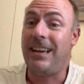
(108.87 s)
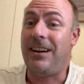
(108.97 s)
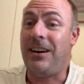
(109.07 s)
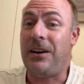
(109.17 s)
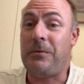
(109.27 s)

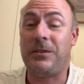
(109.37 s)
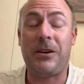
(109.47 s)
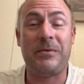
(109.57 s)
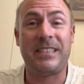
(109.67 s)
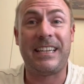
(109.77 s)
I um, was
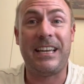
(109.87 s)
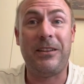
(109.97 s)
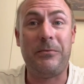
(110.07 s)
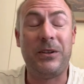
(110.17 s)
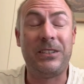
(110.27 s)
hoping to get a
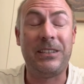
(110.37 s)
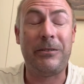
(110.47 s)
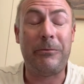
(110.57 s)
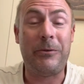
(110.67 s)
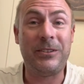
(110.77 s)
lot more done than
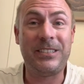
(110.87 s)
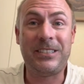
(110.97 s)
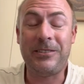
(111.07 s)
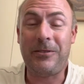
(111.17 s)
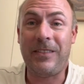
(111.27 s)
I wanted
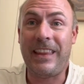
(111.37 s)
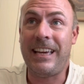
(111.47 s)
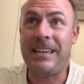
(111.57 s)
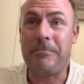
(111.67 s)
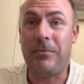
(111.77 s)
to on
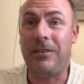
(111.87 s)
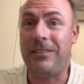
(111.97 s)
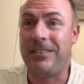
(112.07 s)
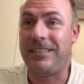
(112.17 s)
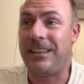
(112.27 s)
there,
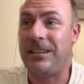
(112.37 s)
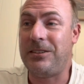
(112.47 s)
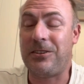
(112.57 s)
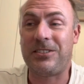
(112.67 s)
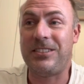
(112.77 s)
but the
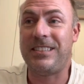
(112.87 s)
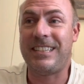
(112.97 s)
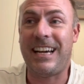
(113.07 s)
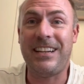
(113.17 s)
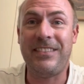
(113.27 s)
induction
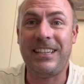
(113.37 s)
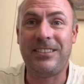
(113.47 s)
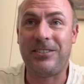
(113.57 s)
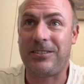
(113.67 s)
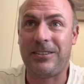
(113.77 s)
side of it
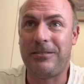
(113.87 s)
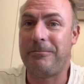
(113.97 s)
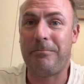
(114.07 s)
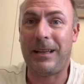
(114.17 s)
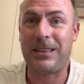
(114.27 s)
took
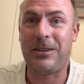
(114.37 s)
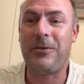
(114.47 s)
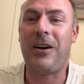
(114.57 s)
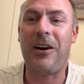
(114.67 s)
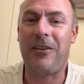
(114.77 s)
about two
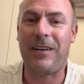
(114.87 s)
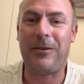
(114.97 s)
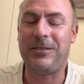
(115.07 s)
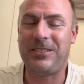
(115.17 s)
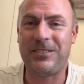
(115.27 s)
and a half
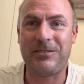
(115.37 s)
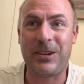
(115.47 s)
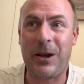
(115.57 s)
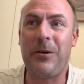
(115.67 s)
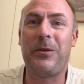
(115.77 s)
hours just to
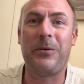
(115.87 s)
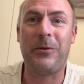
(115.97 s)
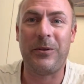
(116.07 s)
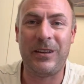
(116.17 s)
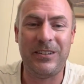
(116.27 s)
go through
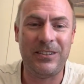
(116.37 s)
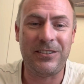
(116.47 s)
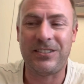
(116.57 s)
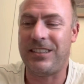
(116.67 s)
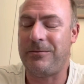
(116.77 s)
all the
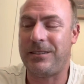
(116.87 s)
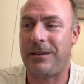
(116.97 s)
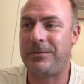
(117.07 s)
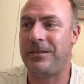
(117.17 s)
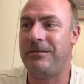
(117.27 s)
induction. It was
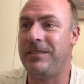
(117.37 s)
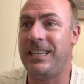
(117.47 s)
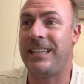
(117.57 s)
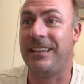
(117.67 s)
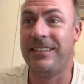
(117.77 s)
absolutely
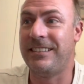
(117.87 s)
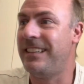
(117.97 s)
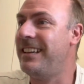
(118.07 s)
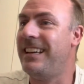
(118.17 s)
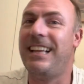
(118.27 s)
ridiculous.
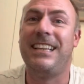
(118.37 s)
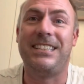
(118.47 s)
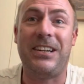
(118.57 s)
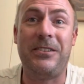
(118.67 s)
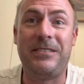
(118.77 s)

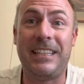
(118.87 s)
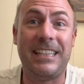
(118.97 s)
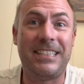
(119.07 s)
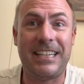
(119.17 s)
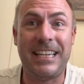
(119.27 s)
So
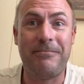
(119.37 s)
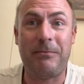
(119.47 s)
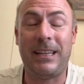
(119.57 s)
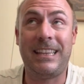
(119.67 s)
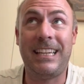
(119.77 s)
needless to say,
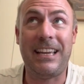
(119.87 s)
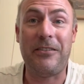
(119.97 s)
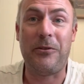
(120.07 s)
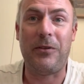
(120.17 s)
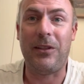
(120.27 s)
I didn't get
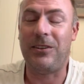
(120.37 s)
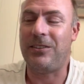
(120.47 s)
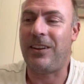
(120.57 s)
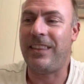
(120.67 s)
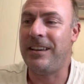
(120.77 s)
an awful lot
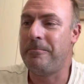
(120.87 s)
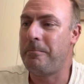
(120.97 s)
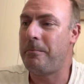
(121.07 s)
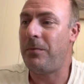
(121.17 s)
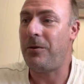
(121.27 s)
done on there,
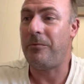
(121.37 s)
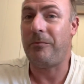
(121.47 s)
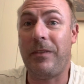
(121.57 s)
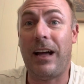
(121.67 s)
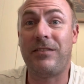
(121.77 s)
but
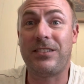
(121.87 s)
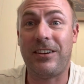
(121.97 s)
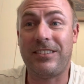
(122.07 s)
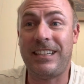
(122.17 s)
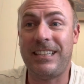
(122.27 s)
I've
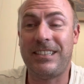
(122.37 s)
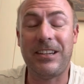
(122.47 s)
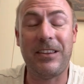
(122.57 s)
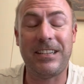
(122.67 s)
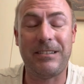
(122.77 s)
started it.
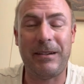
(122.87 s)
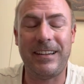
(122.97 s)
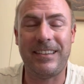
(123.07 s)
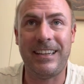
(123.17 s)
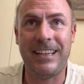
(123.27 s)
So that's the
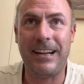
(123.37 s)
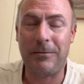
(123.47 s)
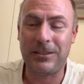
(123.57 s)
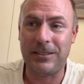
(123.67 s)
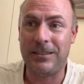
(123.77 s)
main thing. I'm
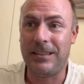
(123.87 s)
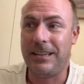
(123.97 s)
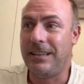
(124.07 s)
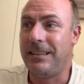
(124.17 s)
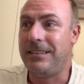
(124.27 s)
on to
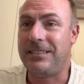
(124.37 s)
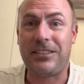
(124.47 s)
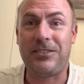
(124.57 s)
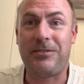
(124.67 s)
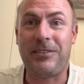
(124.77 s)

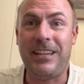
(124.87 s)
section three.